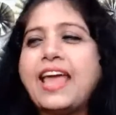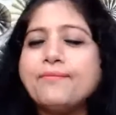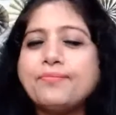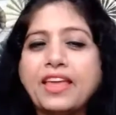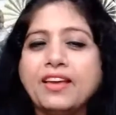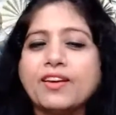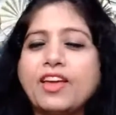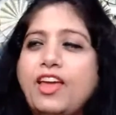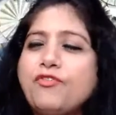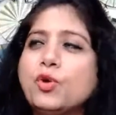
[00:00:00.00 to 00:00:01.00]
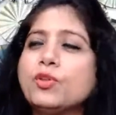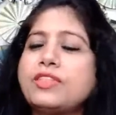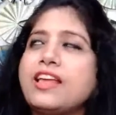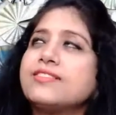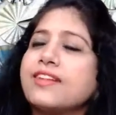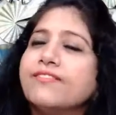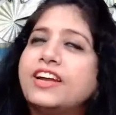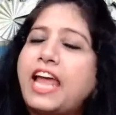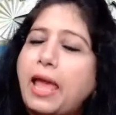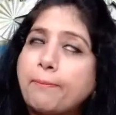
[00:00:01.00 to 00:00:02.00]
Same thing. If you think
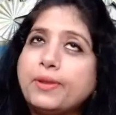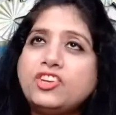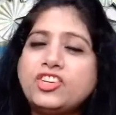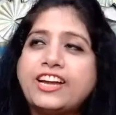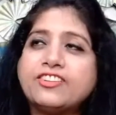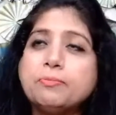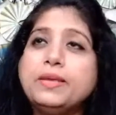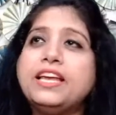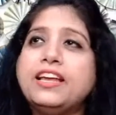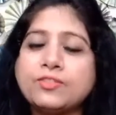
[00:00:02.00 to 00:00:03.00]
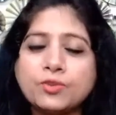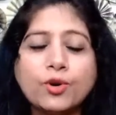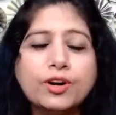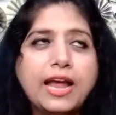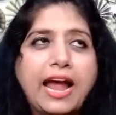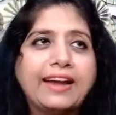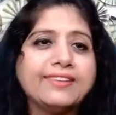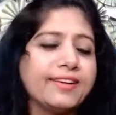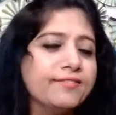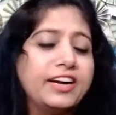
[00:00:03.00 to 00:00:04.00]
someone appreciates me is good
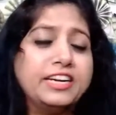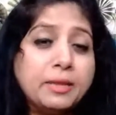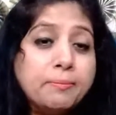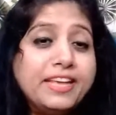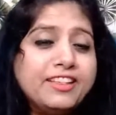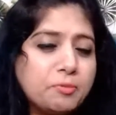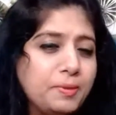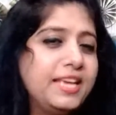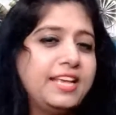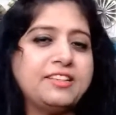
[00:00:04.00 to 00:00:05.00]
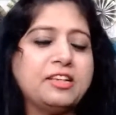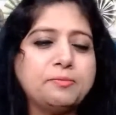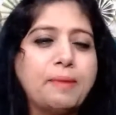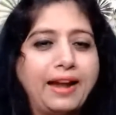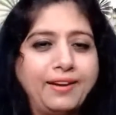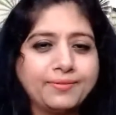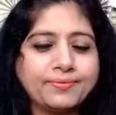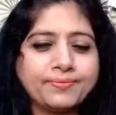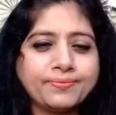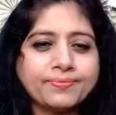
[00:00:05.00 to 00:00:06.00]
and someone demeans me is is bad.
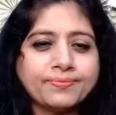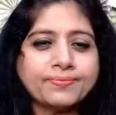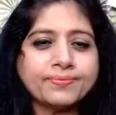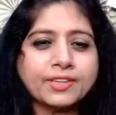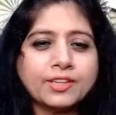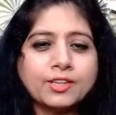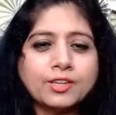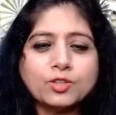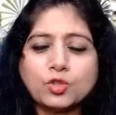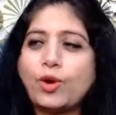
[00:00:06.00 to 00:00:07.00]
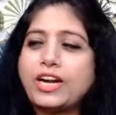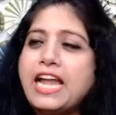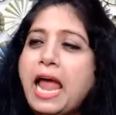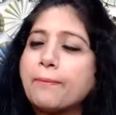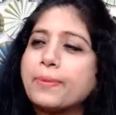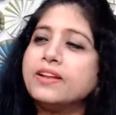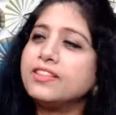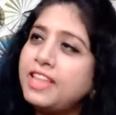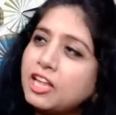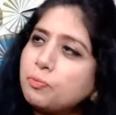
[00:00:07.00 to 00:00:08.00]
So what will
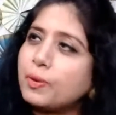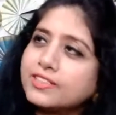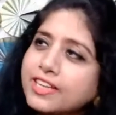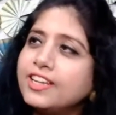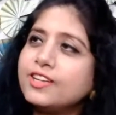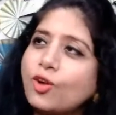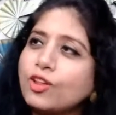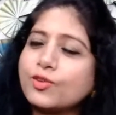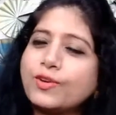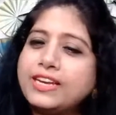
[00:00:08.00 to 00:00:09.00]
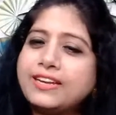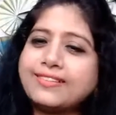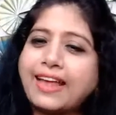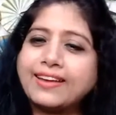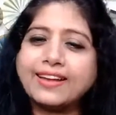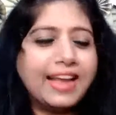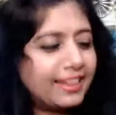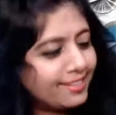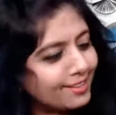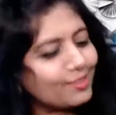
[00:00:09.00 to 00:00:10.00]
happen? This person is also in a cycle
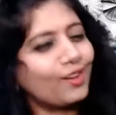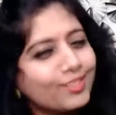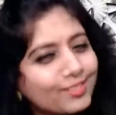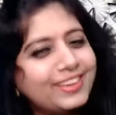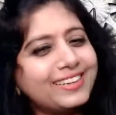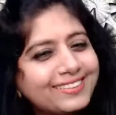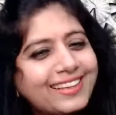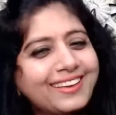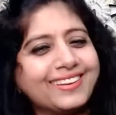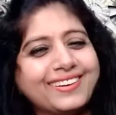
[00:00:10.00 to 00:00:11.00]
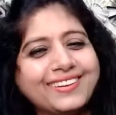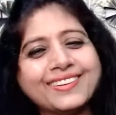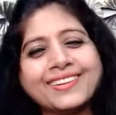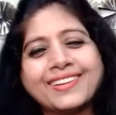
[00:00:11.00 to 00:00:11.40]
and this is also in a cycle.